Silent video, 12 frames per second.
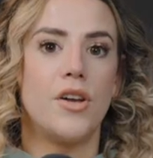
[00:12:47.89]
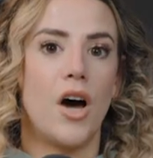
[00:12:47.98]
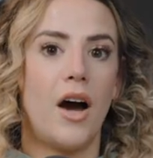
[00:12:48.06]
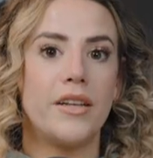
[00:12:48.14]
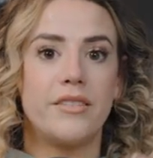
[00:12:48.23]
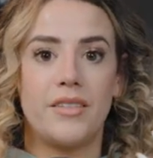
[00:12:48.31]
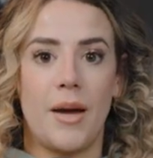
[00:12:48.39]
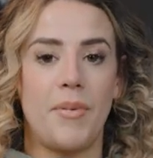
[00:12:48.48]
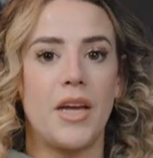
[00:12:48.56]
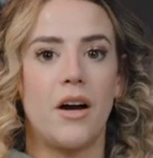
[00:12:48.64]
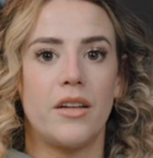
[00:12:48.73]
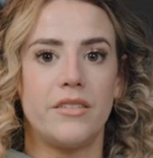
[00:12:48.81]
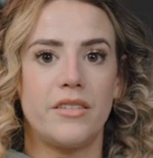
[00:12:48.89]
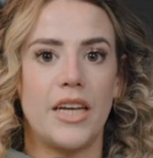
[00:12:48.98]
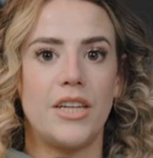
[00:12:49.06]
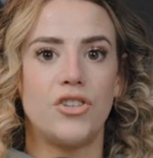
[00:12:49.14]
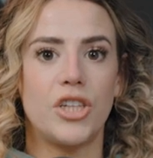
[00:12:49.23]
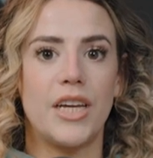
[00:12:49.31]
not stepping on
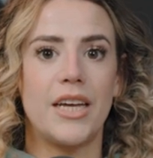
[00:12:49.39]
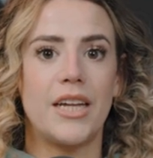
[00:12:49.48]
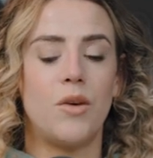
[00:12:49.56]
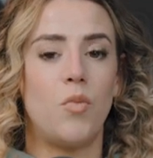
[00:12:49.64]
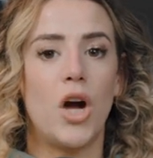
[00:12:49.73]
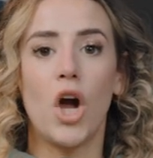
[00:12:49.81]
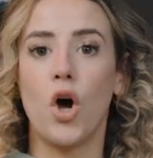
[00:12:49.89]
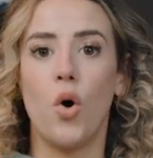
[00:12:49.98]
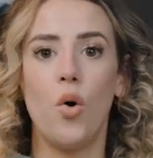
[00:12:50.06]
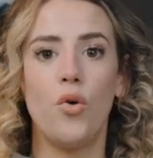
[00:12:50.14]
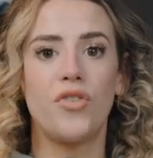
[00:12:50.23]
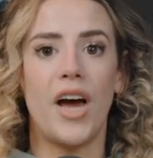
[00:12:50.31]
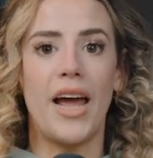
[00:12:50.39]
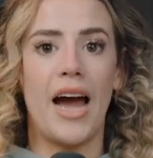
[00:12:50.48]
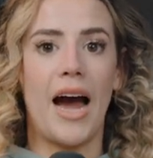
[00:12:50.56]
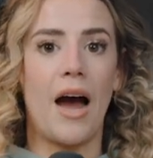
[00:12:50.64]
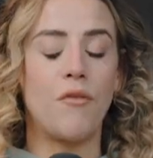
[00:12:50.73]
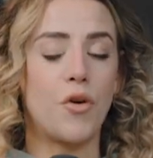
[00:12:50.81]
stage again and what goals I
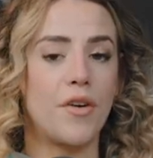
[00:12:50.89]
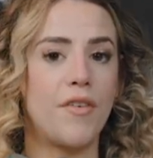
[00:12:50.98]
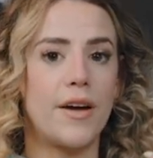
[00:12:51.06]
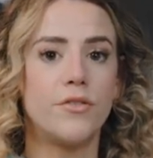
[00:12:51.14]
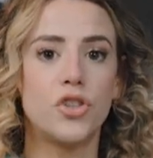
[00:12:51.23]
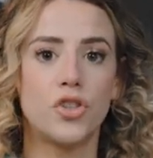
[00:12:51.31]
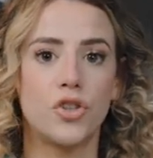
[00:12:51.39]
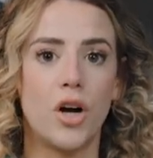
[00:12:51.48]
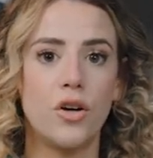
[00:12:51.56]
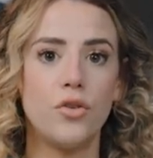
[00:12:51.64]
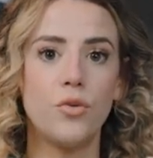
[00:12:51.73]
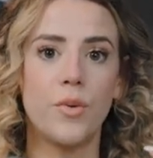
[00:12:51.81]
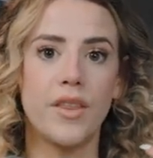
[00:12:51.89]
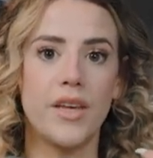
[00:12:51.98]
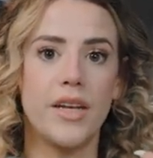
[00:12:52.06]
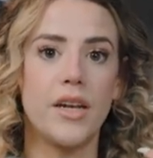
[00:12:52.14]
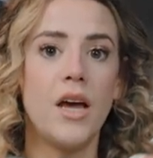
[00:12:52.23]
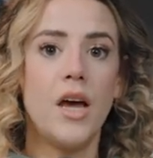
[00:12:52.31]
have, or if I've struggled
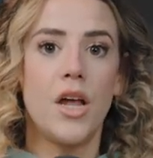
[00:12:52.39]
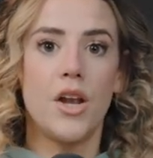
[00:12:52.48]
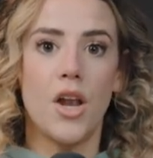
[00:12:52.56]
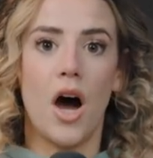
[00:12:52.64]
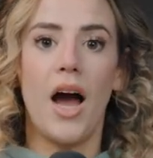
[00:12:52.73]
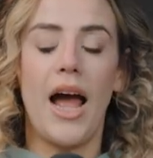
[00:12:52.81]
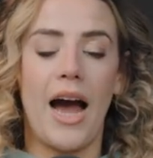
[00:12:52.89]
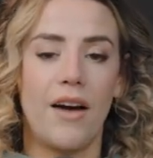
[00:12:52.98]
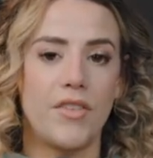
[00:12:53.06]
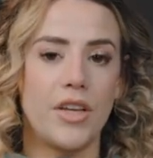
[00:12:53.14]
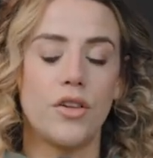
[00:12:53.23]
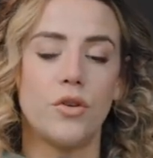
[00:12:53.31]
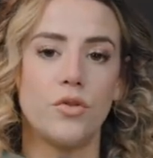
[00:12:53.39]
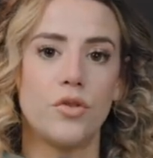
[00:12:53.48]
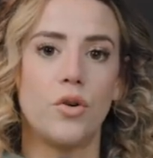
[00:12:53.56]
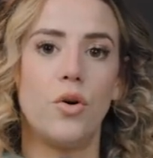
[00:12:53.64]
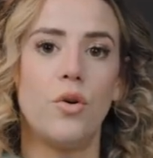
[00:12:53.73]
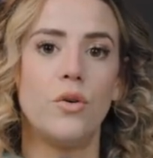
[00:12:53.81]
within not having those
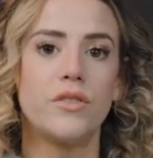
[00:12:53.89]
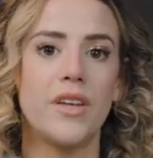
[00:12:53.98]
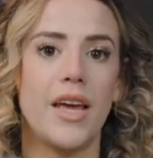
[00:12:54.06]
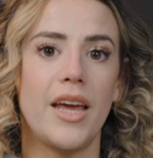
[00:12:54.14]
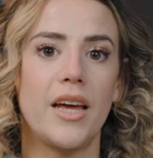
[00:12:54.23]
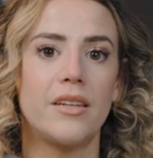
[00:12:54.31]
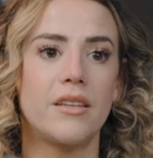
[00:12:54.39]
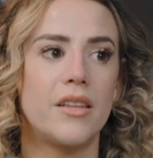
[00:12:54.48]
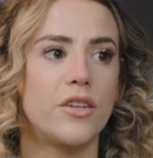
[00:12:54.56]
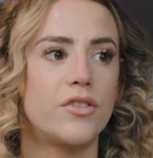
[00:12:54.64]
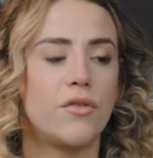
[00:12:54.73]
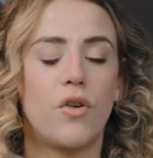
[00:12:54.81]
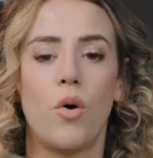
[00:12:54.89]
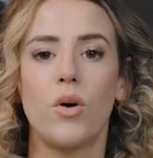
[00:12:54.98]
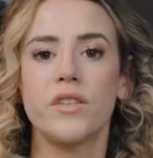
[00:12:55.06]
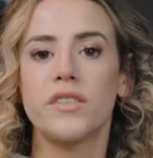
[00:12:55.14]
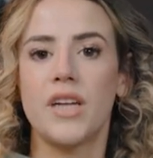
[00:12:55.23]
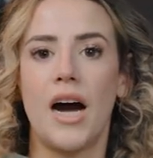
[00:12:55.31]
goals. And there's, of
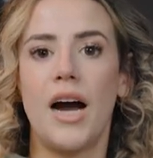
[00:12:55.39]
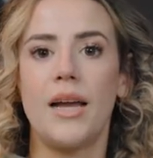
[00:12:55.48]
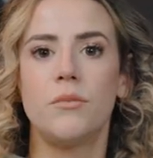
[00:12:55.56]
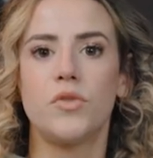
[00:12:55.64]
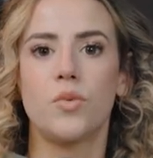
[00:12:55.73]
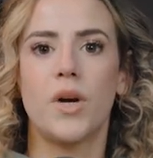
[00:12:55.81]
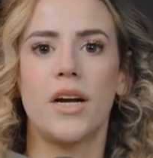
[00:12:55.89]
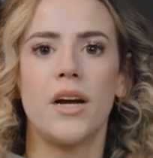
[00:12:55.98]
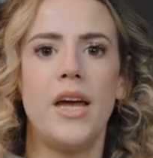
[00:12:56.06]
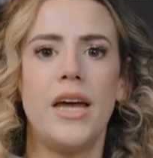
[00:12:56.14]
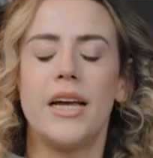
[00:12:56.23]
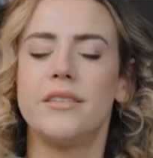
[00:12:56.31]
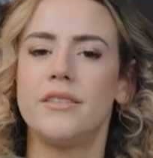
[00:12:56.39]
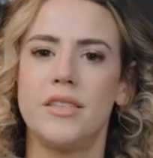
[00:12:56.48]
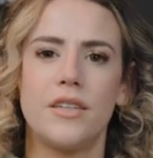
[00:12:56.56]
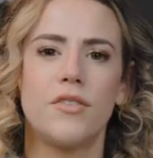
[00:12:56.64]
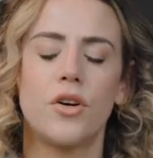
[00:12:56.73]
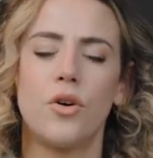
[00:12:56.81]
course, times where it's
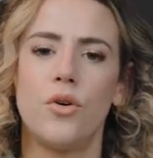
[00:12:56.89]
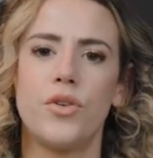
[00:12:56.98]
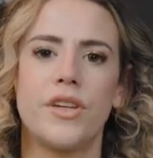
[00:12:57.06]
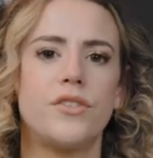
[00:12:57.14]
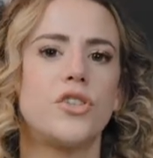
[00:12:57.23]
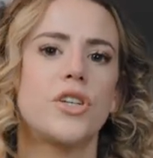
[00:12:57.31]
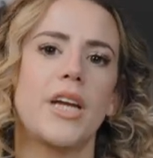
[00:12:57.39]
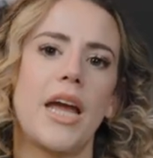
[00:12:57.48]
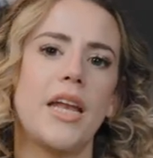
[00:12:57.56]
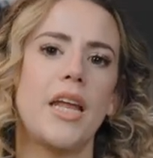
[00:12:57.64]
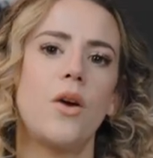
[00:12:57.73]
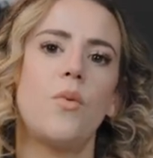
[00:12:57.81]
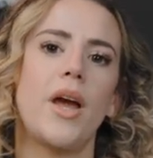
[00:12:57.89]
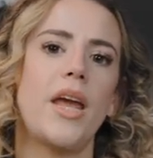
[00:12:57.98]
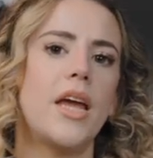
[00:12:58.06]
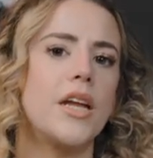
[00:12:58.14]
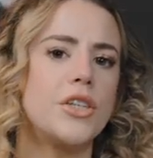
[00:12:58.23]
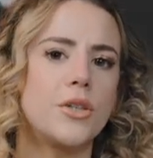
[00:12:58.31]
difficult as you're gaining
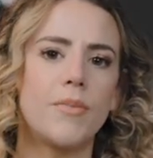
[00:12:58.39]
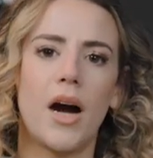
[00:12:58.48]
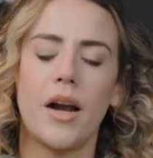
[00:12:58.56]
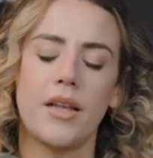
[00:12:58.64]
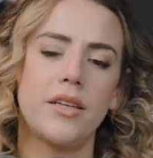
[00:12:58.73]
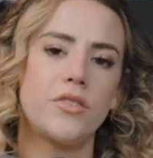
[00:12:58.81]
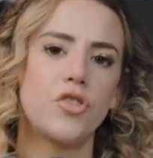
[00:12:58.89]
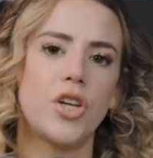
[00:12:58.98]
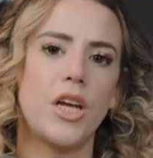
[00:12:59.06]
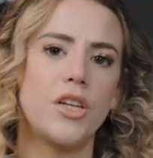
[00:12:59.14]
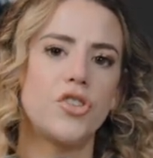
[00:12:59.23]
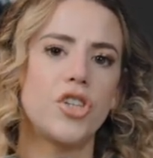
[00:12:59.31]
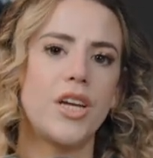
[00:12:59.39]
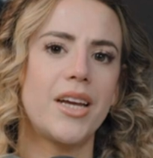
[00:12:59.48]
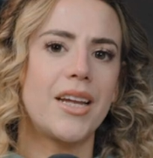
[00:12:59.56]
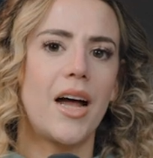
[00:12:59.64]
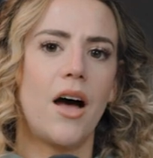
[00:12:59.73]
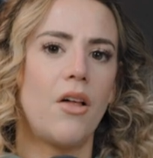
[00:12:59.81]
weight and your body is changing.
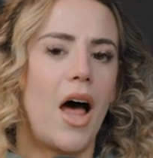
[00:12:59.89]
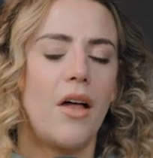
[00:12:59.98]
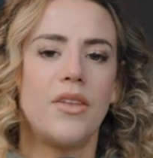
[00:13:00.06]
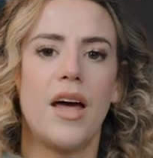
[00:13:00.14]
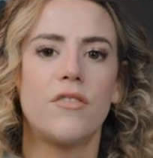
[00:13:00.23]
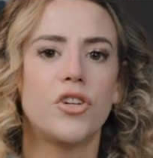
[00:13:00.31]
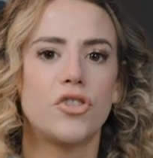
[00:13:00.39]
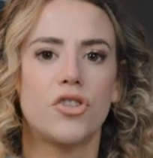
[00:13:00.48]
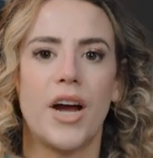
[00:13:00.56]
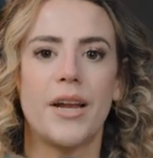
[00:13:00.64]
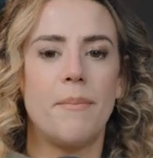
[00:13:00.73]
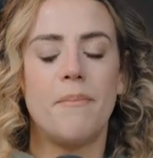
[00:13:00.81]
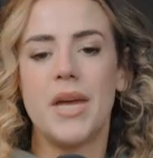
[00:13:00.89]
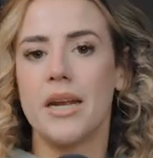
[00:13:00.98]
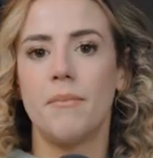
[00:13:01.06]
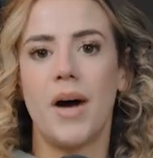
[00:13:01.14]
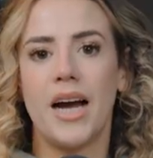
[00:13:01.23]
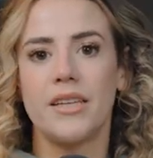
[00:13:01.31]
And I'll, I'll never try to
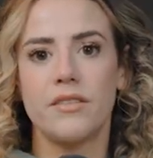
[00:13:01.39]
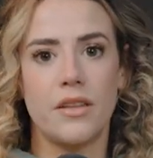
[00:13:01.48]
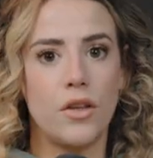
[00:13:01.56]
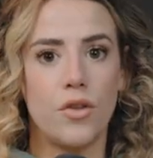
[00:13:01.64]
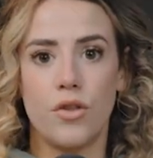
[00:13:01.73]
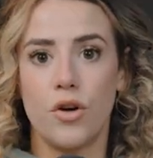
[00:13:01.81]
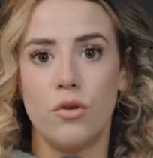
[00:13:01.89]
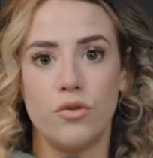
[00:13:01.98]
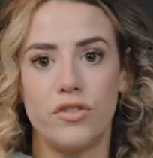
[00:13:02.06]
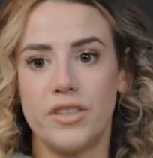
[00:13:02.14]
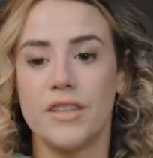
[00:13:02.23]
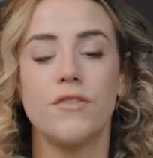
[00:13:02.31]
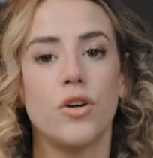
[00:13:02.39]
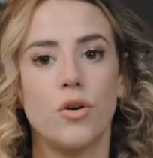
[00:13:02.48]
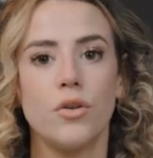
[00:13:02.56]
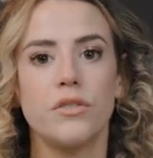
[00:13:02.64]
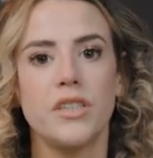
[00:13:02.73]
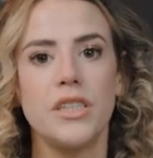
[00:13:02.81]
minimize the, those
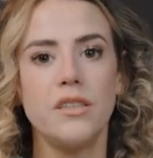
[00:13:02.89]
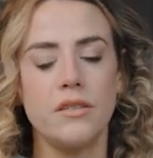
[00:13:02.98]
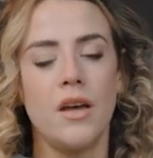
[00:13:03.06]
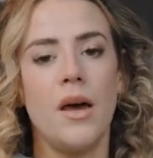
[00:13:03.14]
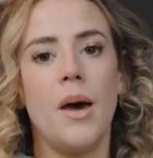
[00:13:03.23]
difficulties.